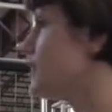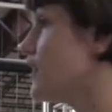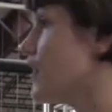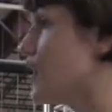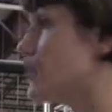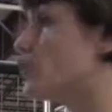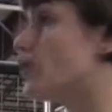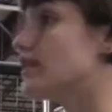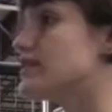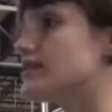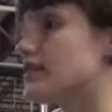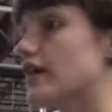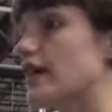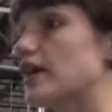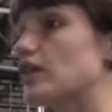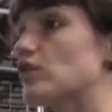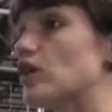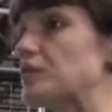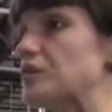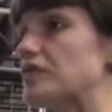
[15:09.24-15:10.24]
and one's an
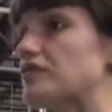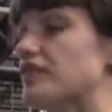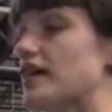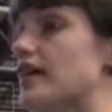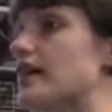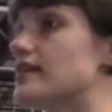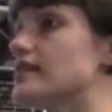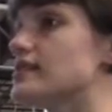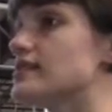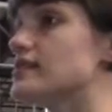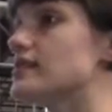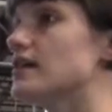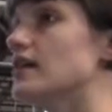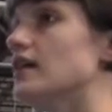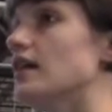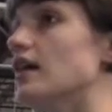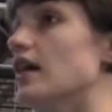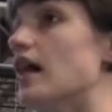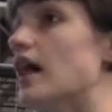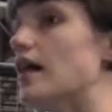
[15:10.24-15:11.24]
anaerobic phase.
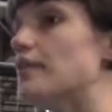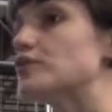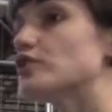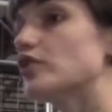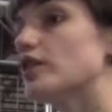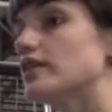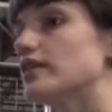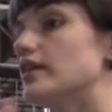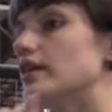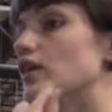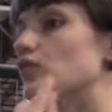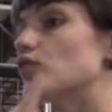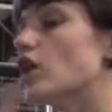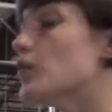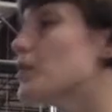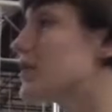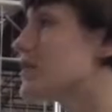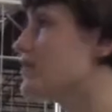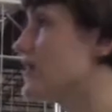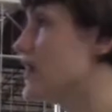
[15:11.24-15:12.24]
During the
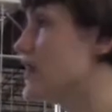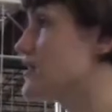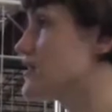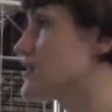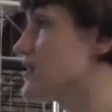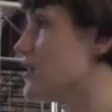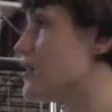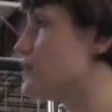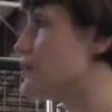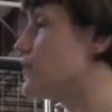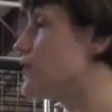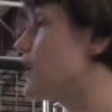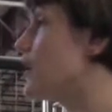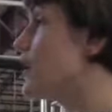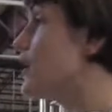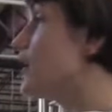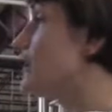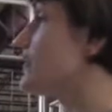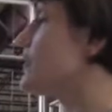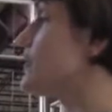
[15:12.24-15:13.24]
aerobic phase,
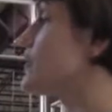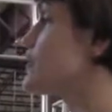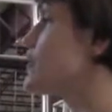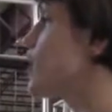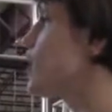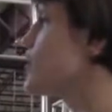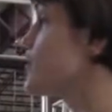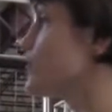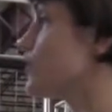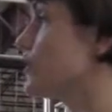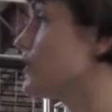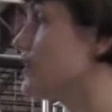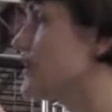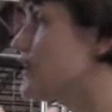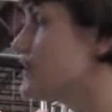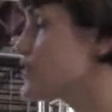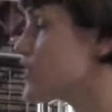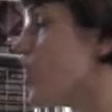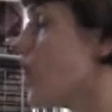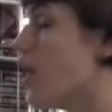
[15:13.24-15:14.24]
the yeast goes through and
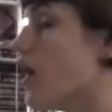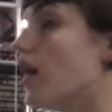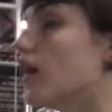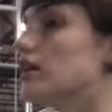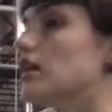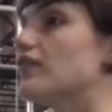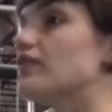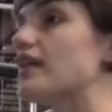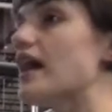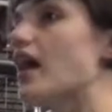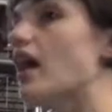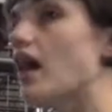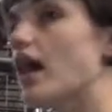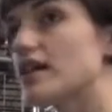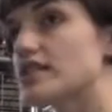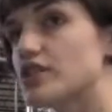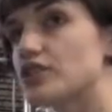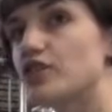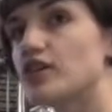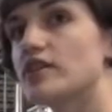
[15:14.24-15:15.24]
eats all of the
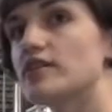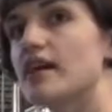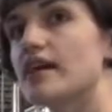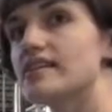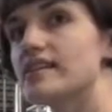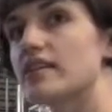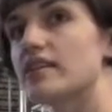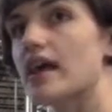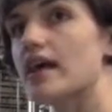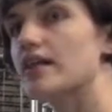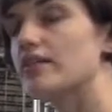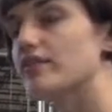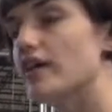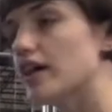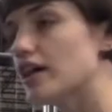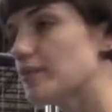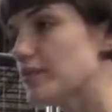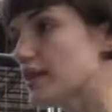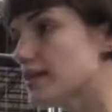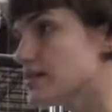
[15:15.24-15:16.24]
oxygen that's in that
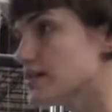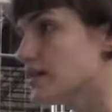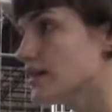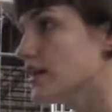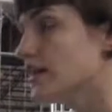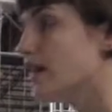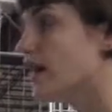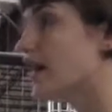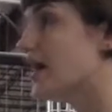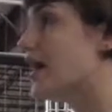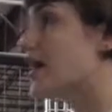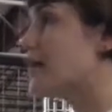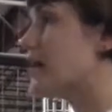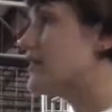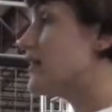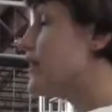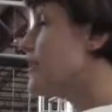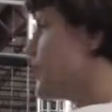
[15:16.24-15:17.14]
environment, and they